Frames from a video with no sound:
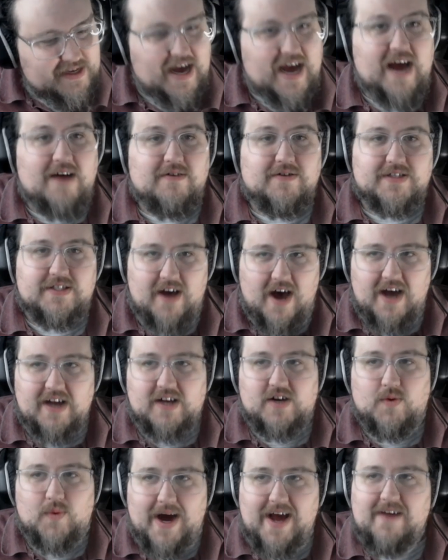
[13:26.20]
I was not
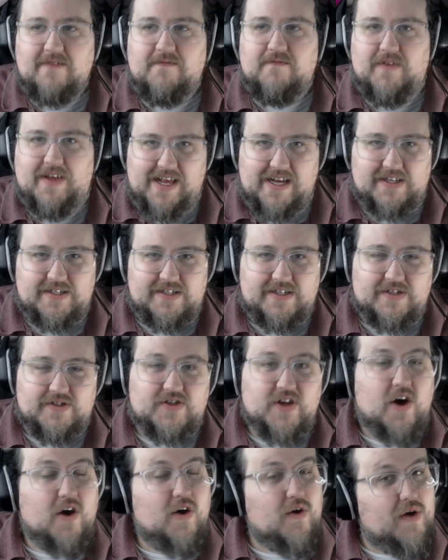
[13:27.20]
quite finished.
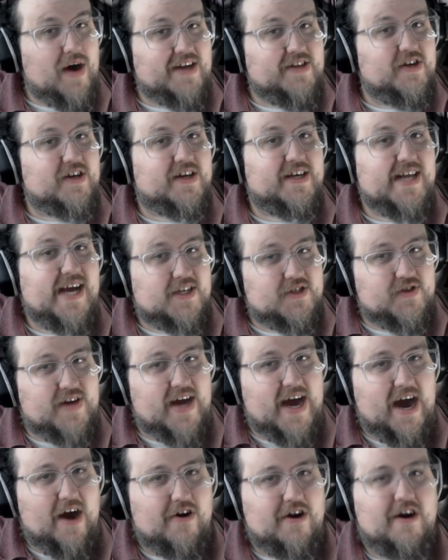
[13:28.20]
So I took an extra
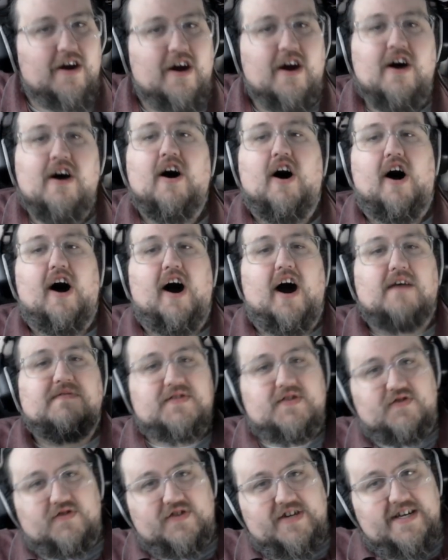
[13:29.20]
hour off
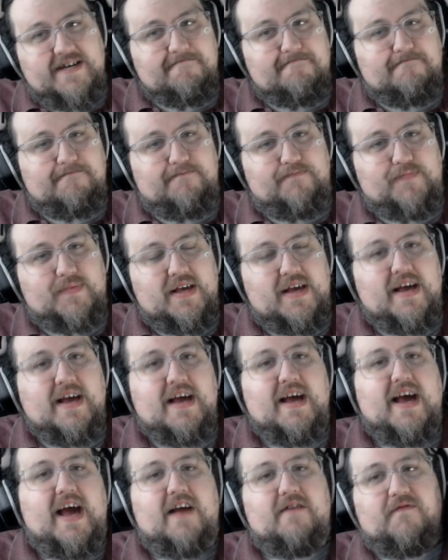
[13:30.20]
stream
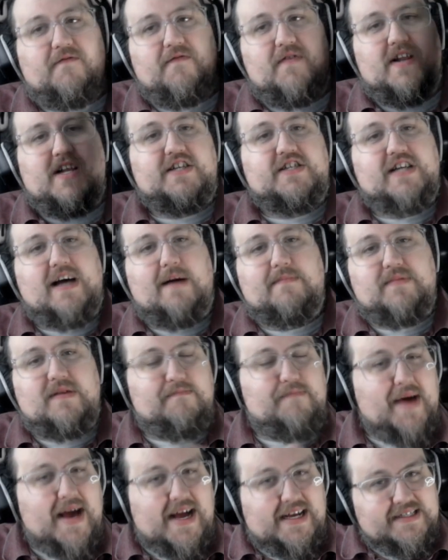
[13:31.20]
and finished up the
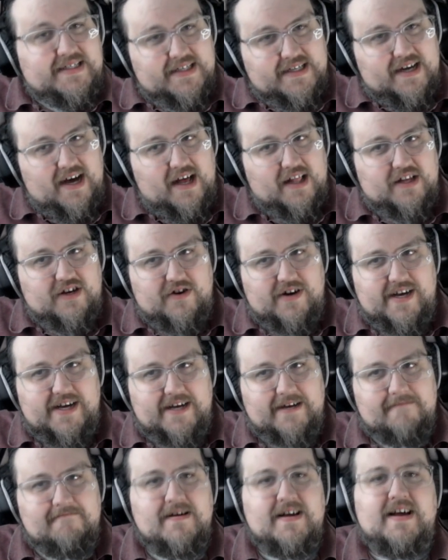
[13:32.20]
basic coloring.